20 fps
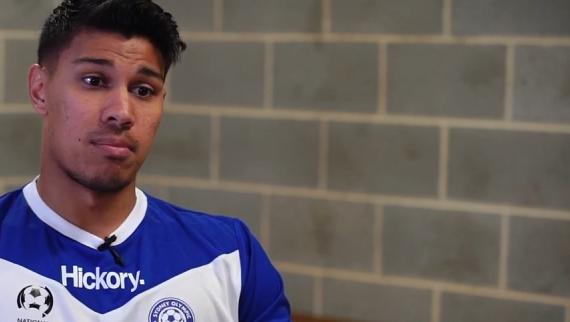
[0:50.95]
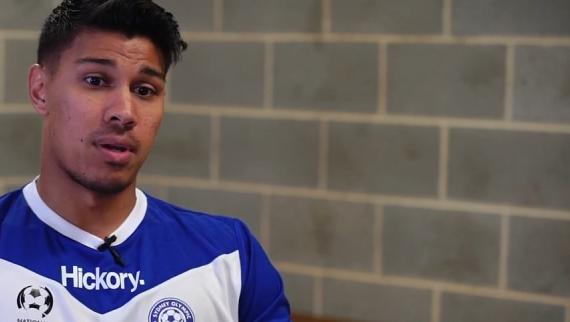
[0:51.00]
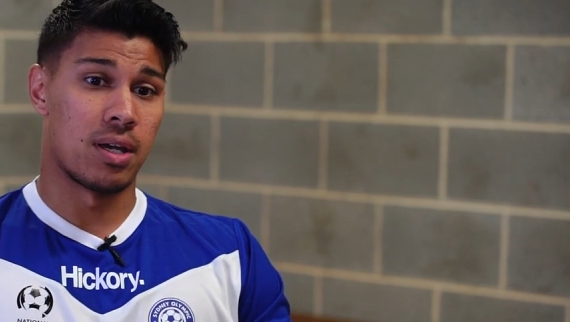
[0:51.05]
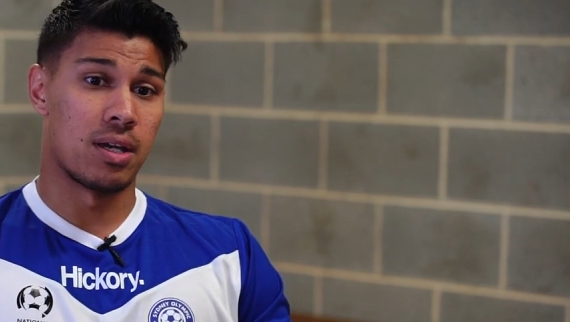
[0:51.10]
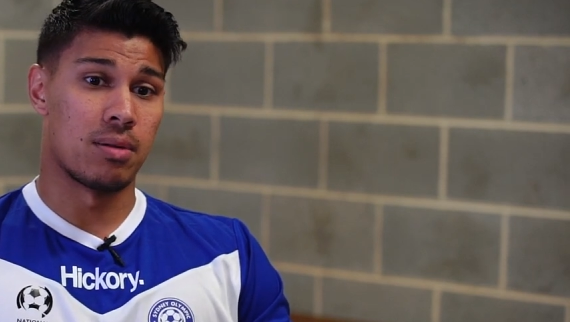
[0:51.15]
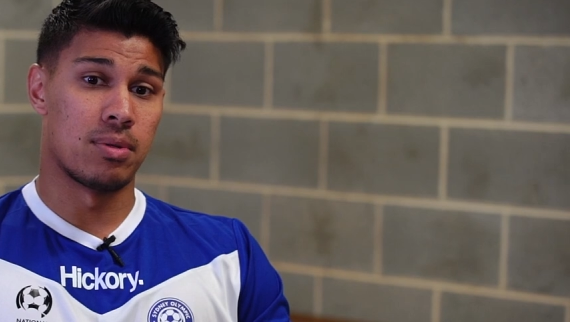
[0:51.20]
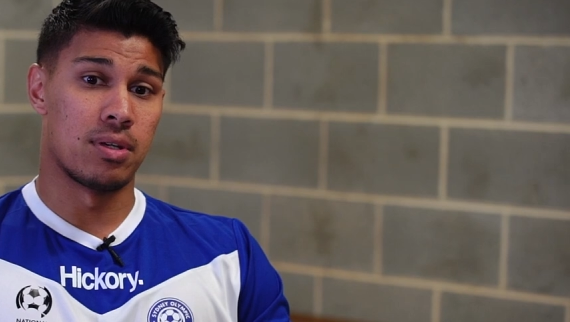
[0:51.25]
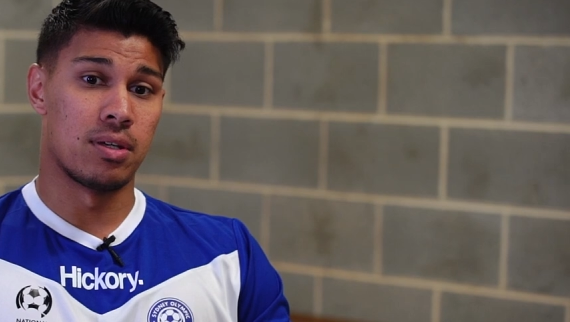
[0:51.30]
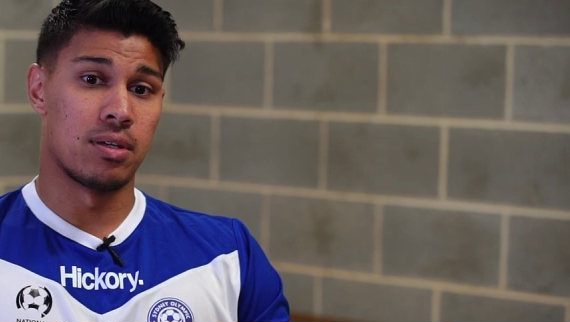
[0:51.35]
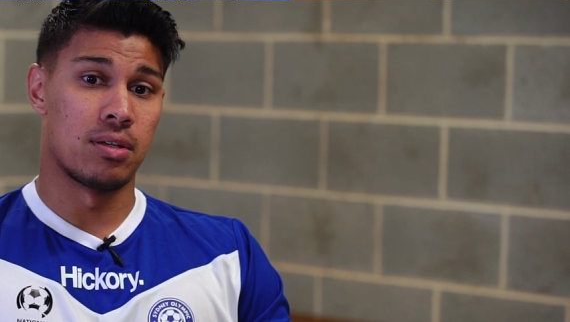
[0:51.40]

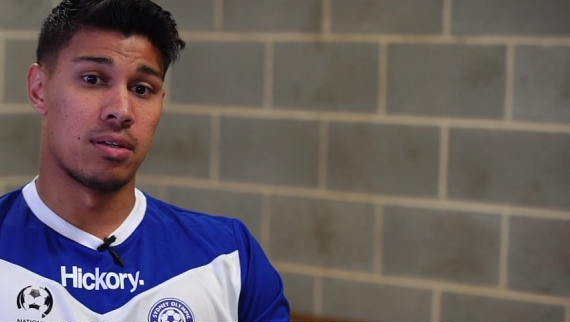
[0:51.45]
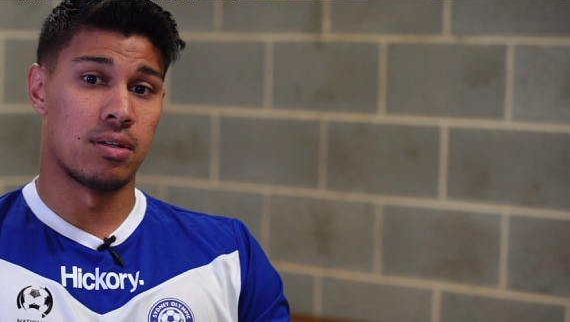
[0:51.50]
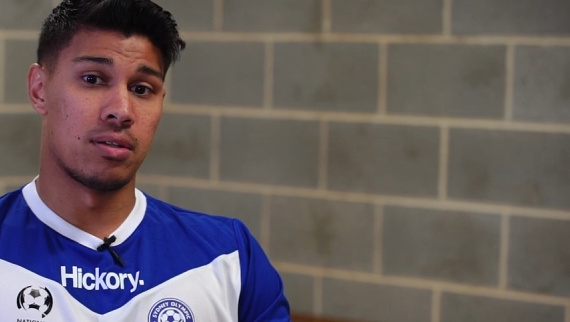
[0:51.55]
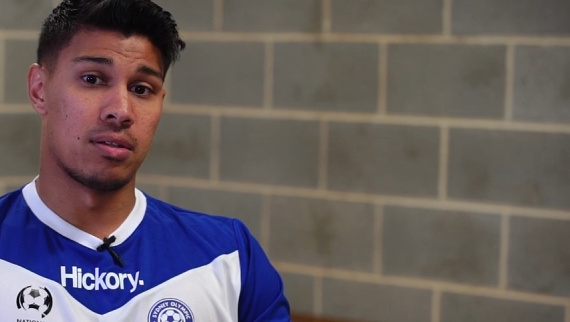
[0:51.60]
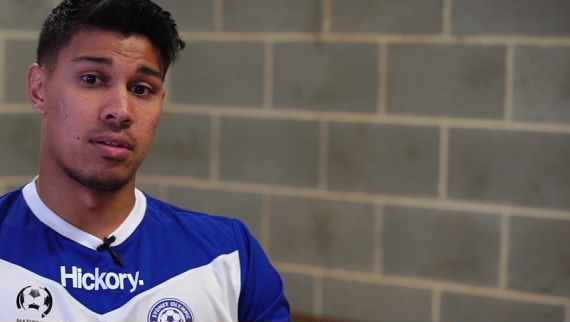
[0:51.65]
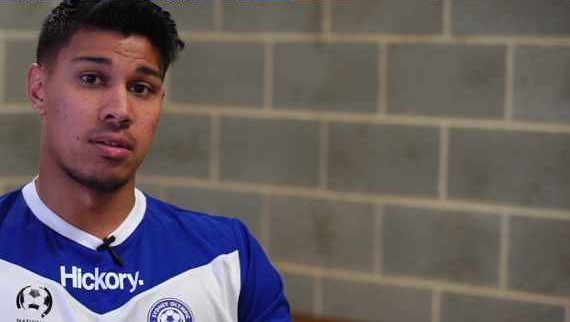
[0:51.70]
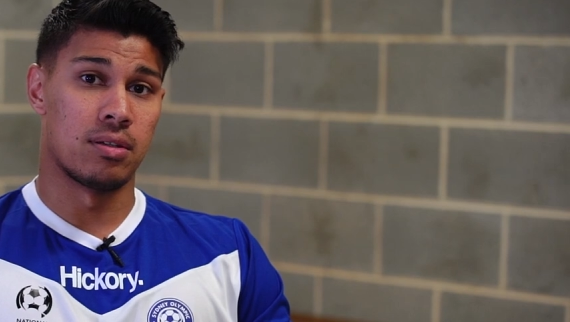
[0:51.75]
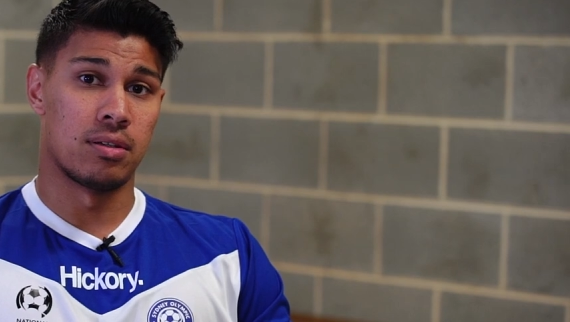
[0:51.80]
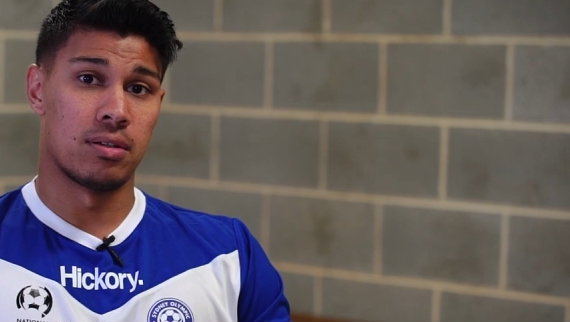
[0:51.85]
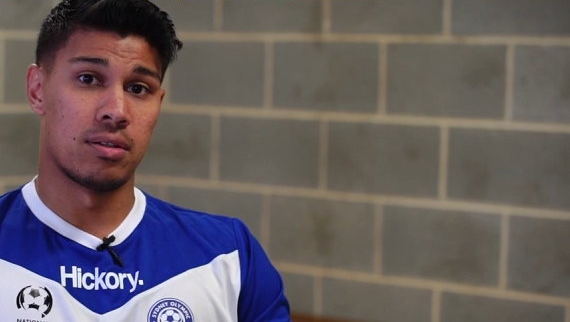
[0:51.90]

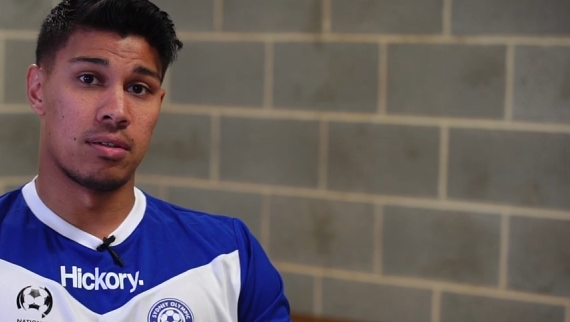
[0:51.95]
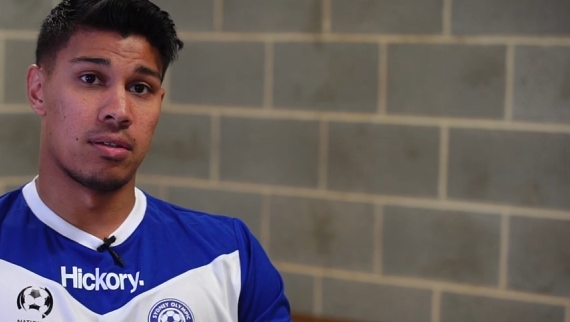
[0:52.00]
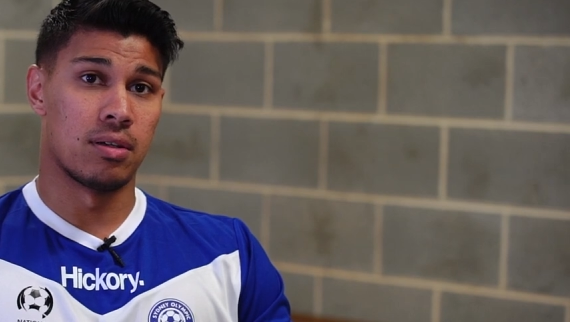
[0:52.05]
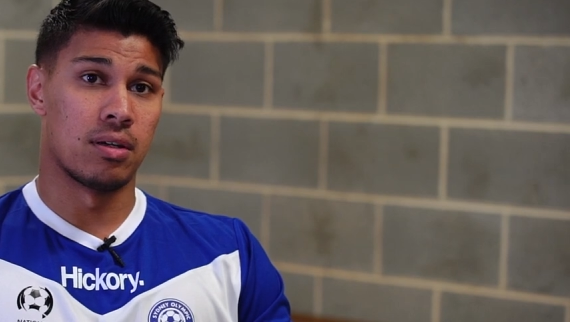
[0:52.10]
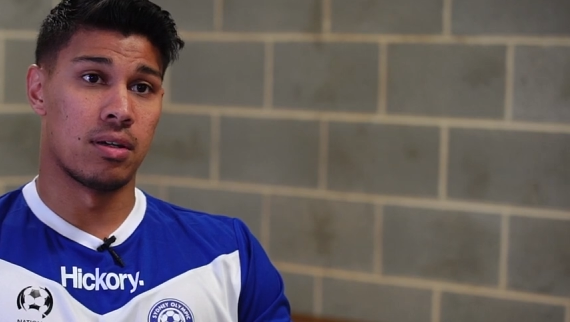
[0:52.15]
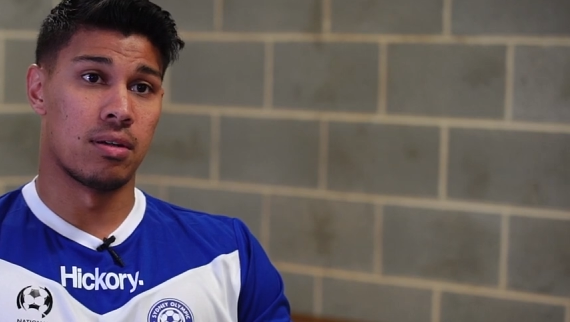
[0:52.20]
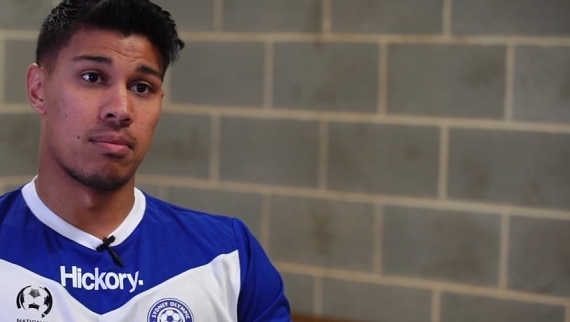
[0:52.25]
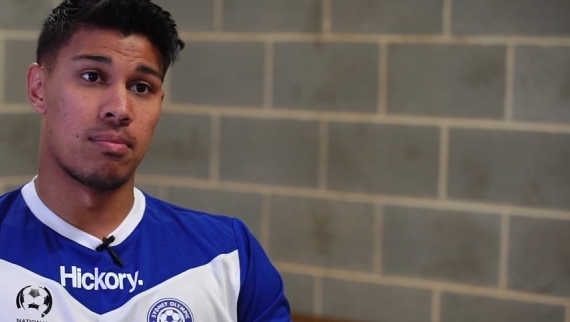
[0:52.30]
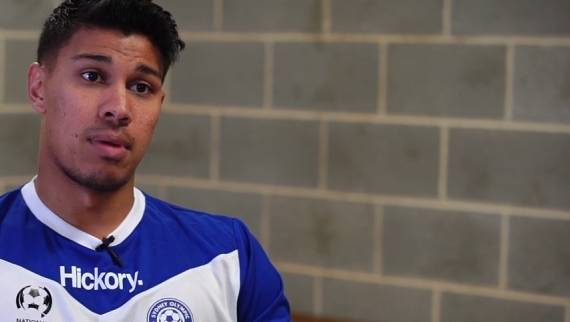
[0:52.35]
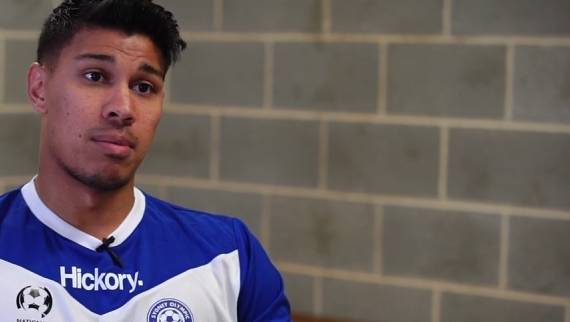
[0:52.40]
maybe uh,